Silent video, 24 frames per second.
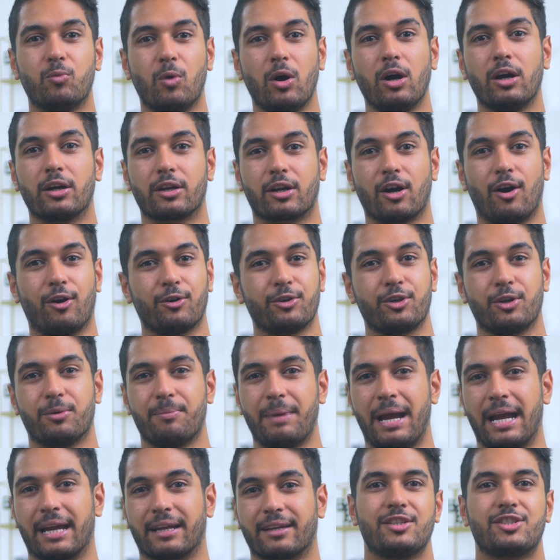work on your
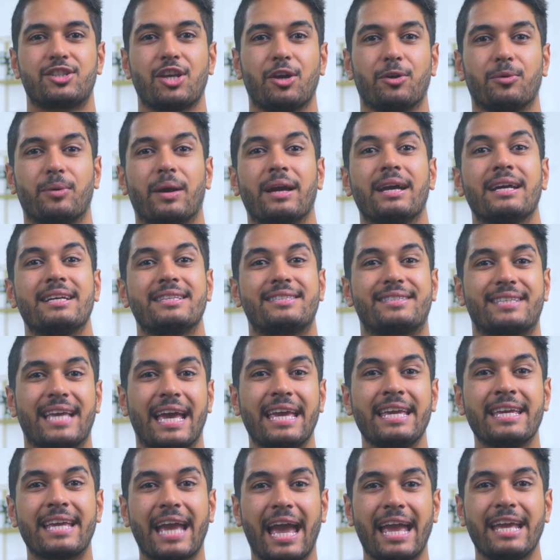Mac. So
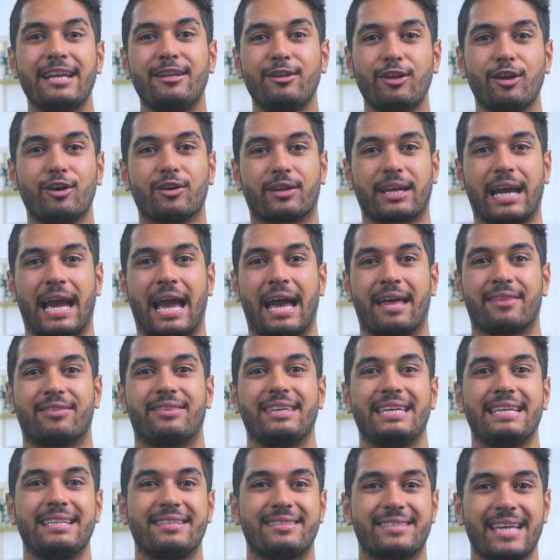take a look at
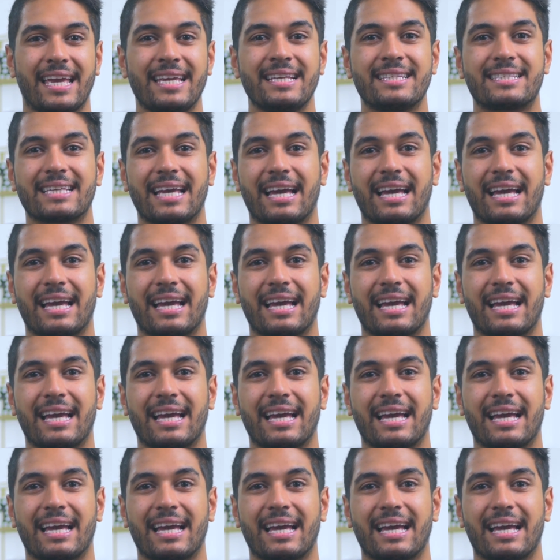the date